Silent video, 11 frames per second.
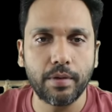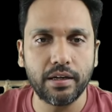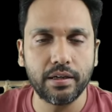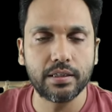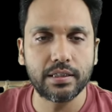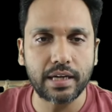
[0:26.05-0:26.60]

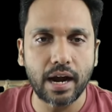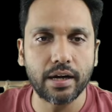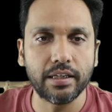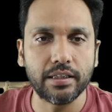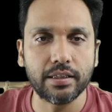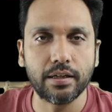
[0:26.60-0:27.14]
Understand
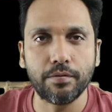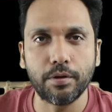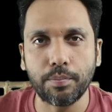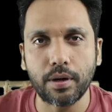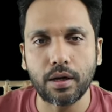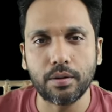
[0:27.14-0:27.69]
each and every
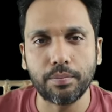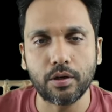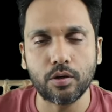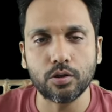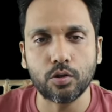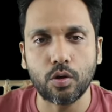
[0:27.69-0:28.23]
part
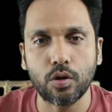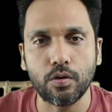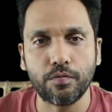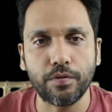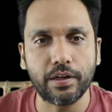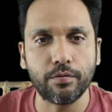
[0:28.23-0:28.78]
because all
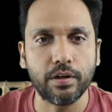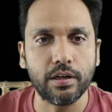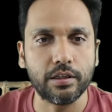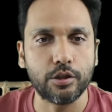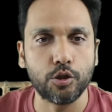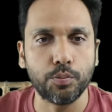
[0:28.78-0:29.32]
of it will
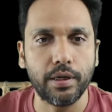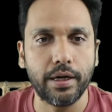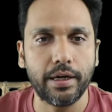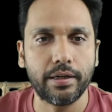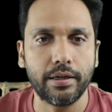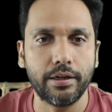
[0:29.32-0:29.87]

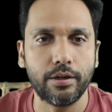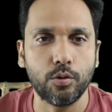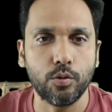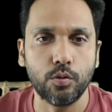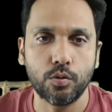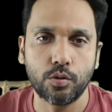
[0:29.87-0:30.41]
accumulate
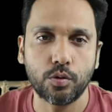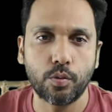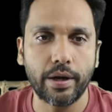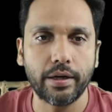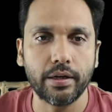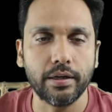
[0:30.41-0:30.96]
into
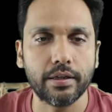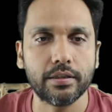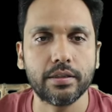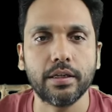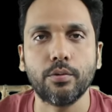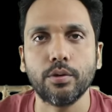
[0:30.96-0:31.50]
quite
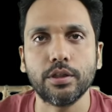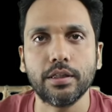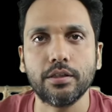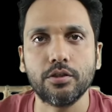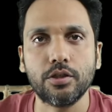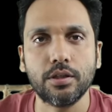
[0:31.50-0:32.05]
interesting
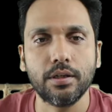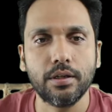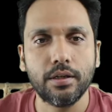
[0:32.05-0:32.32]
questions.